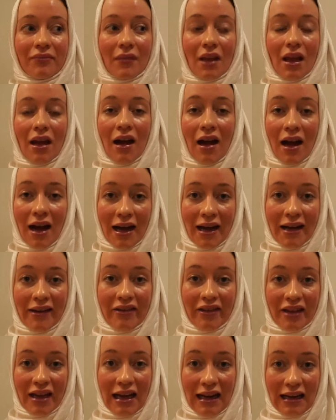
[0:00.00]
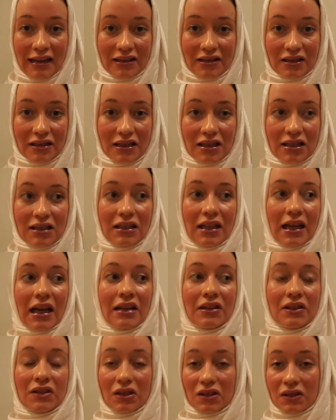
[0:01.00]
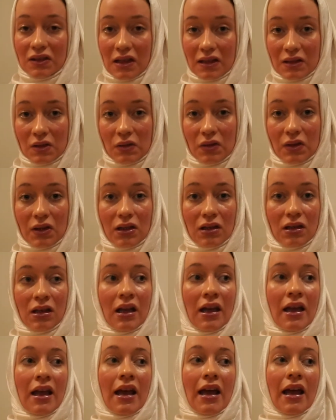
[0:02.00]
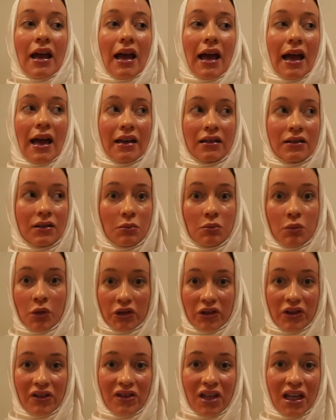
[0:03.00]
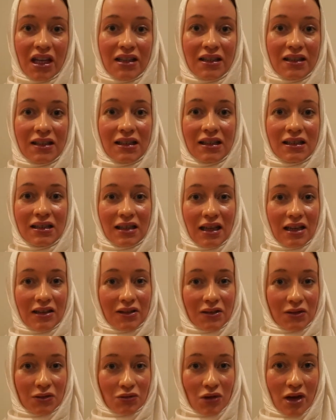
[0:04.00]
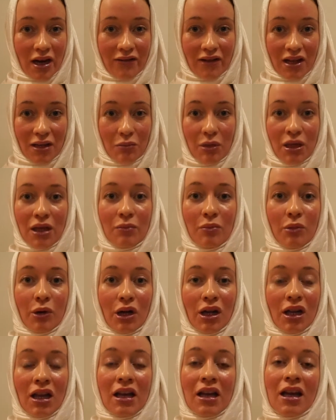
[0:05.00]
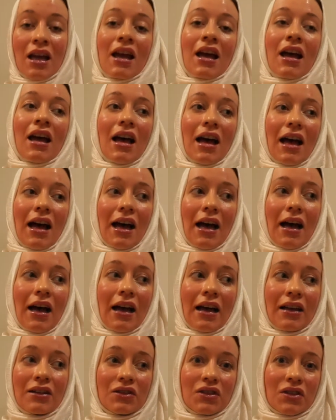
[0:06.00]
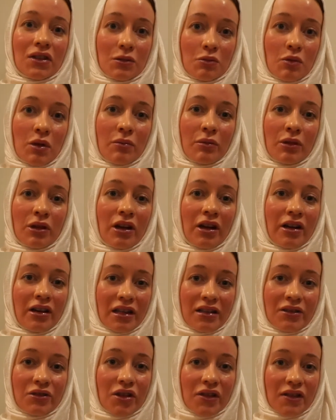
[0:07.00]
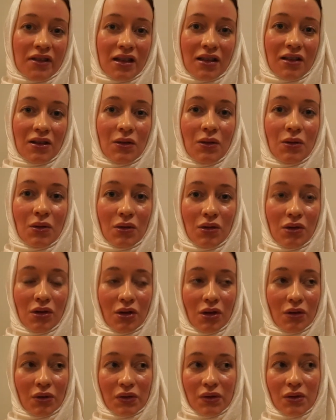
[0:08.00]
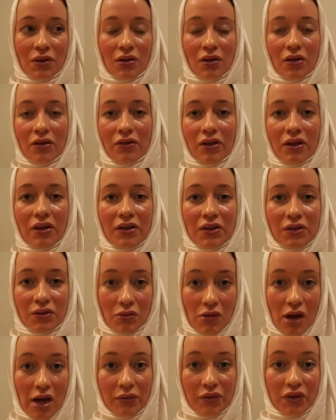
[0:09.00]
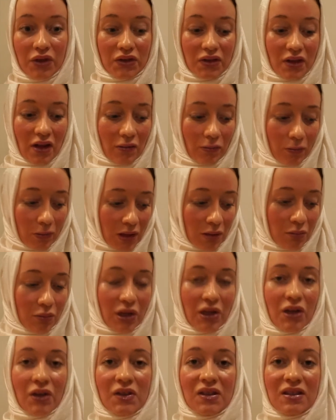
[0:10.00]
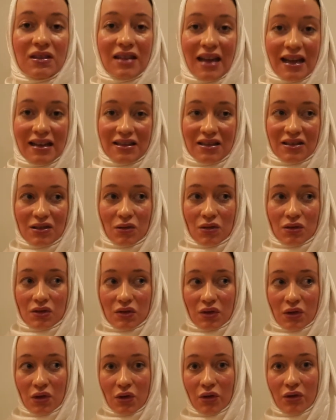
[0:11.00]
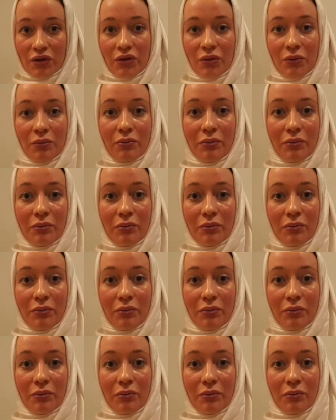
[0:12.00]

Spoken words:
high talented and successful and motivated and striving people, and such people are interesting to, you know, sort of surround yourself with, because that's also going to